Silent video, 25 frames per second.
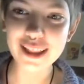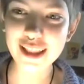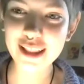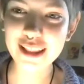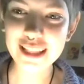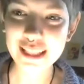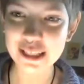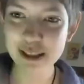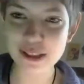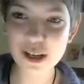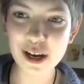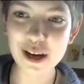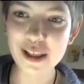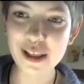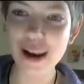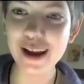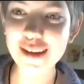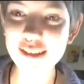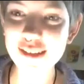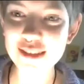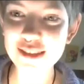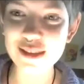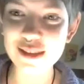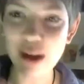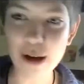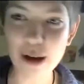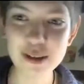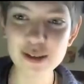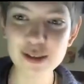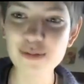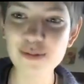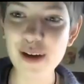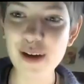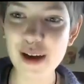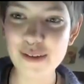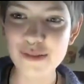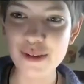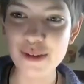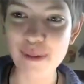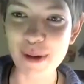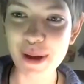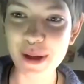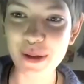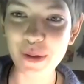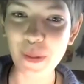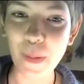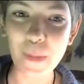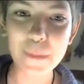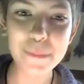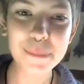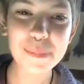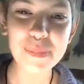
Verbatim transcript: uh, this car that I just I just raved about.